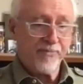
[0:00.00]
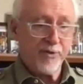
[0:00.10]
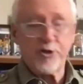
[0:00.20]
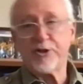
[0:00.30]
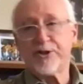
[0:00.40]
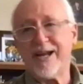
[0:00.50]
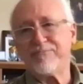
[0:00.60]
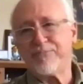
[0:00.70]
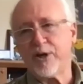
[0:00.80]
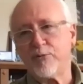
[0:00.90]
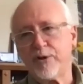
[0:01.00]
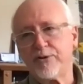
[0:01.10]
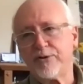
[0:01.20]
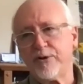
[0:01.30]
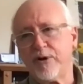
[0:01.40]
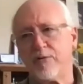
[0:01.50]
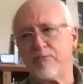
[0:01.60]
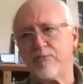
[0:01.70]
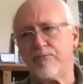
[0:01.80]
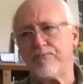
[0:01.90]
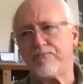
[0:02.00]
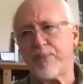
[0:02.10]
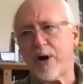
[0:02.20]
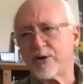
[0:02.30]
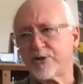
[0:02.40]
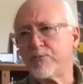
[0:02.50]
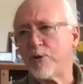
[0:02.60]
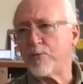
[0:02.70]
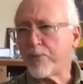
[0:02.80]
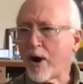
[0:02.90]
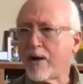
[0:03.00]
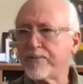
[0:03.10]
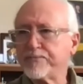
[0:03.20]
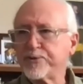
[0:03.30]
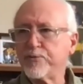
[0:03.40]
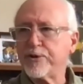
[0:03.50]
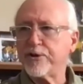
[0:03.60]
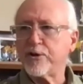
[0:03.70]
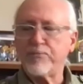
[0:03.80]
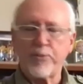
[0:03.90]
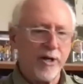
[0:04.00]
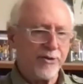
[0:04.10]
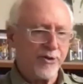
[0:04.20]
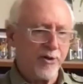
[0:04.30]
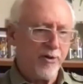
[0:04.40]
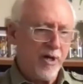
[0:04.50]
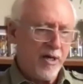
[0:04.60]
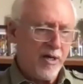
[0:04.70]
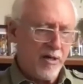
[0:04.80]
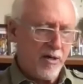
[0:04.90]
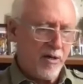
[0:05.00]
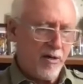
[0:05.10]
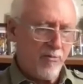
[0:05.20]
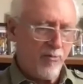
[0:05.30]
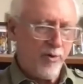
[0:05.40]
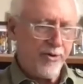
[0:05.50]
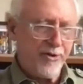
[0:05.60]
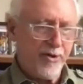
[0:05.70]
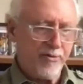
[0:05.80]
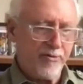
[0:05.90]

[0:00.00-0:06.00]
the same thing with the uh, possible problems with the compressor, uh, with the